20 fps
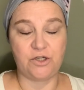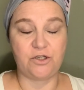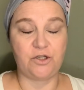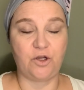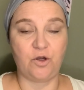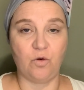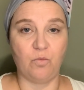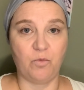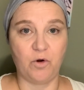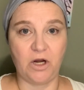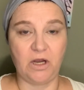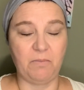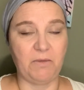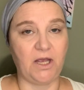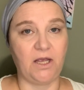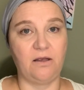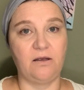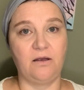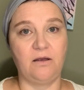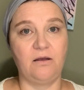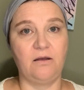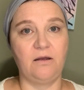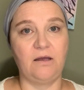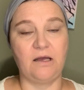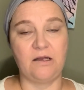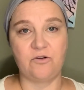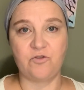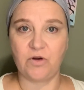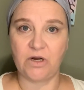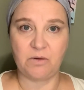humoring me
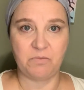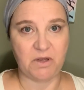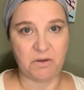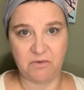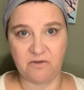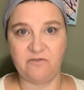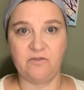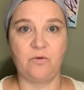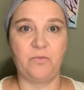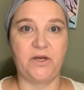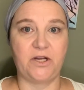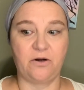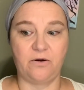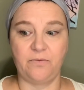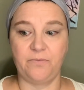and trying to make me feel better.